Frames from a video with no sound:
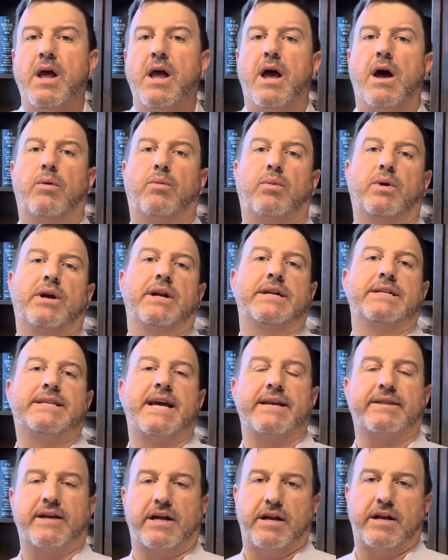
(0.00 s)
And we're going to
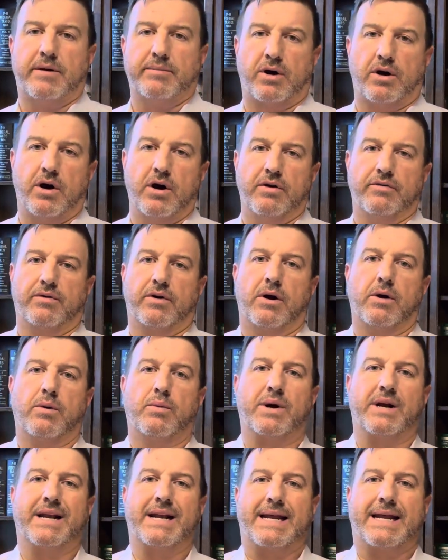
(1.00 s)
take that number over and
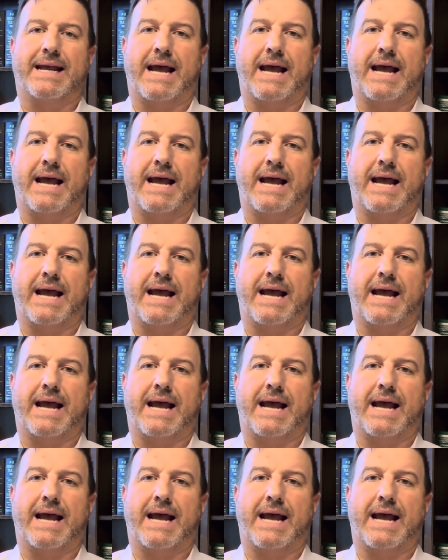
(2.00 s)
we're going to